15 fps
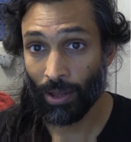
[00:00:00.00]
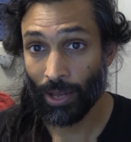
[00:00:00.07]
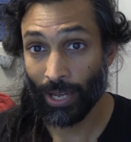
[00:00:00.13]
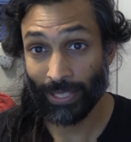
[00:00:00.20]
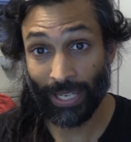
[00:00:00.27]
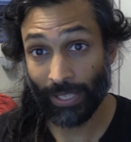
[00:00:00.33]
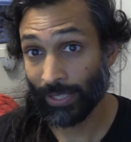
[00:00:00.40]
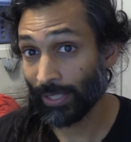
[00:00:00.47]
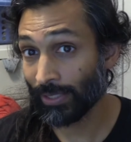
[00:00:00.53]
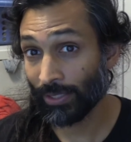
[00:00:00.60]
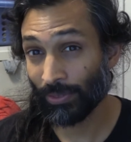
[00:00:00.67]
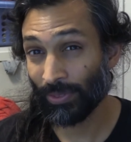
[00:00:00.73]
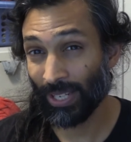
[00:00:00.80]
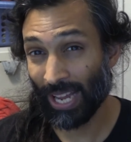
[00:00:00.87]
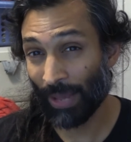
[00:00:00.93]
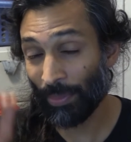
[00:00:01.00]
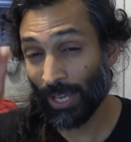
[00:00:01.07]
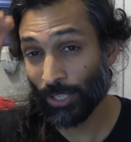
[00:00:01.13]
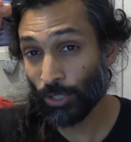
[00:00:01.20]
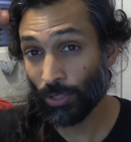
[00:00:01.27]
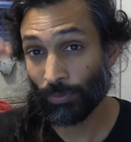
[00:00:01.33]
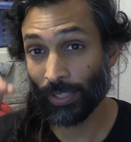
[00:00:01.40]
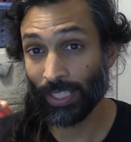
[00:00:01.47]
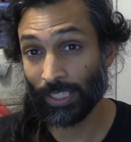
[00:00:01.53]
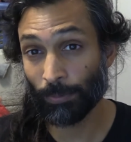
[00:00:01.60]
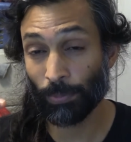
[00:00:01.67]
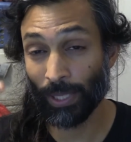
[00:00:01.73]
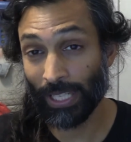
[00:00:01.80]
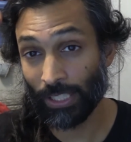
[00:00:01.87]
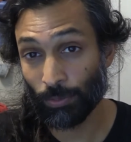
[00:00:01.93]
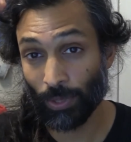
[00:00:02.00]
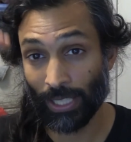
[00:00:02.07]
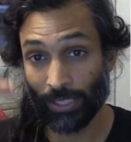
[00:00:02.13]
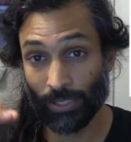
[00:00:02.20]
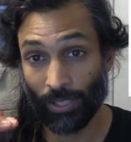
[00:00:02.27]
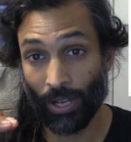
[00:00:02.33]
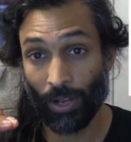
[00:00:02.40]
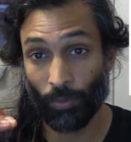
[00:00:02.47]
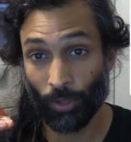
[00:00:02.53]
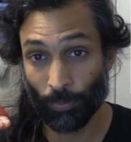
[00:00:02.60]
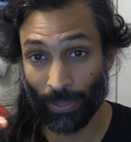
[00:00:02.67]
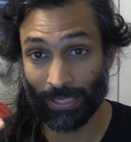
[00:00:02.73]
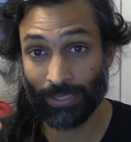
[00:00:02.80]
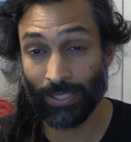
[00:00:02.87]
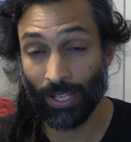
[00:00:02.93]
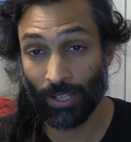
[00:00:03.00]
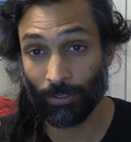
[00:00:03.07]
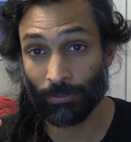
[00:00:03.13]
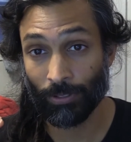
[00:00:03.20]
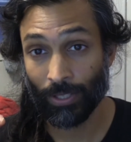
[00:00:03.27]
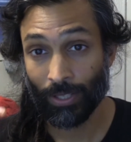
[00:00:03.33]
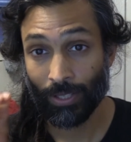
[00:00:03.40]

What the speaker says: Again, I'm not sure if it explains what I saw with myself,